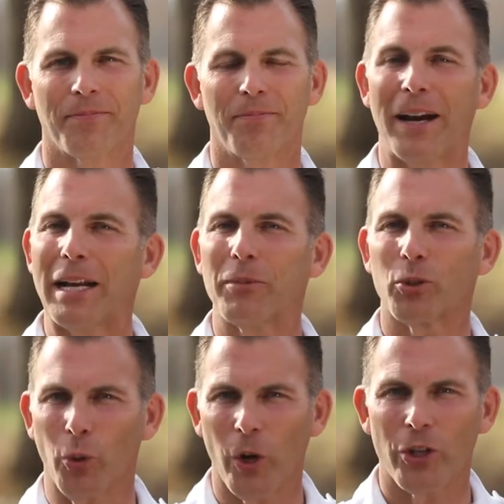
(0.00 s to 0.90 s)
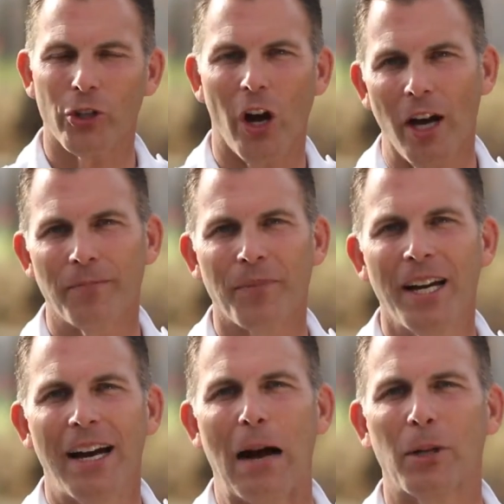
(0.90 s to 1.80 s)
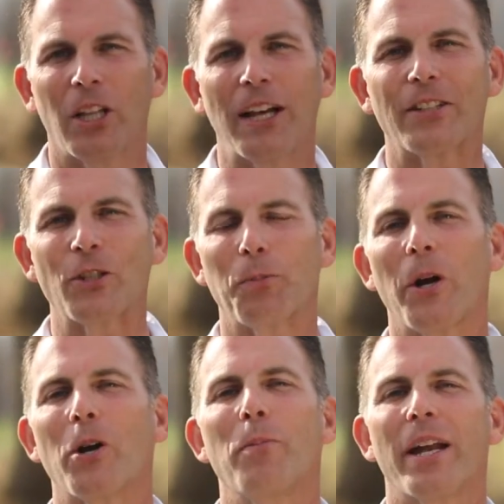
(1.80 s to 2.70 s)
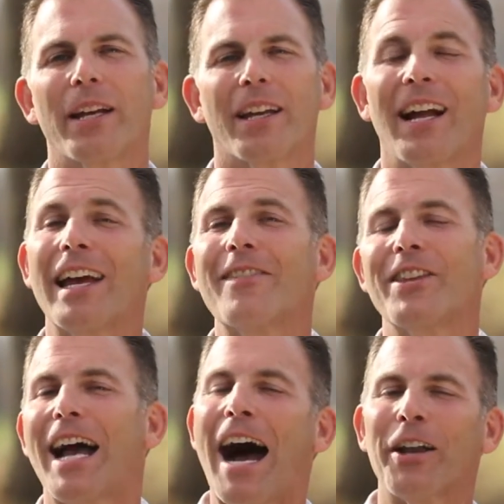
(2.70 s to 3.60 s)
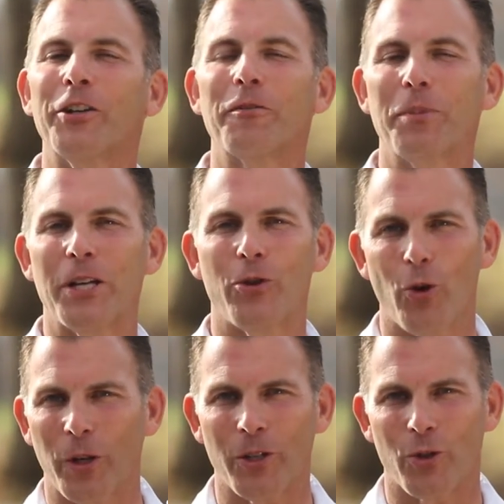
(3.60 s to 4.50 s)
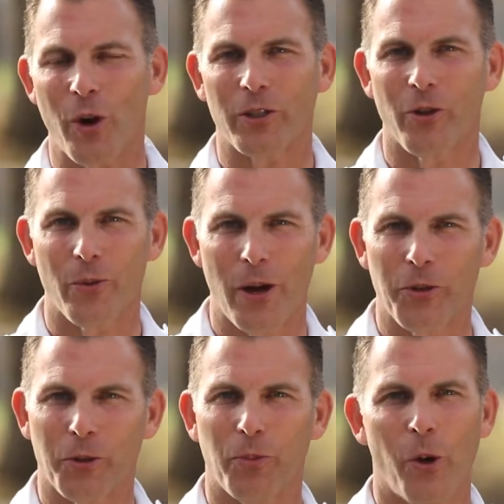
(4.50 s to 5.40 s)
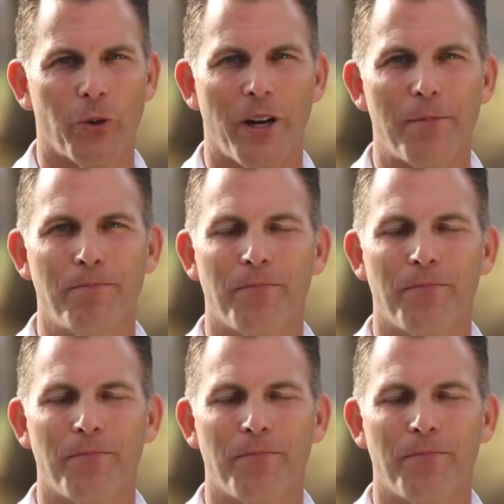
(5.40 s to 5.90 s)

My name is Roy Shaw. I'm a licensed paramedic and I have the honor of being your instructor throughout this program.